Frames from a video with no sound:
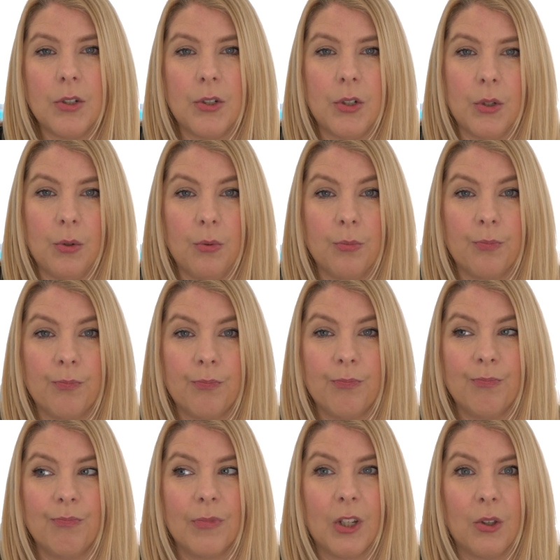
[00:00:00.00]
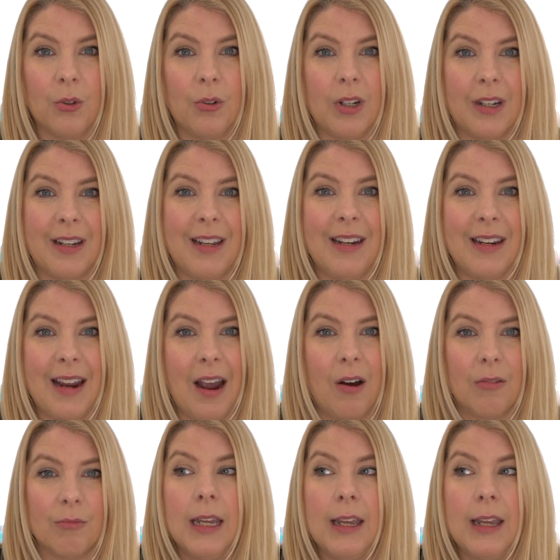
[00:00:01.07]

do, including eating out.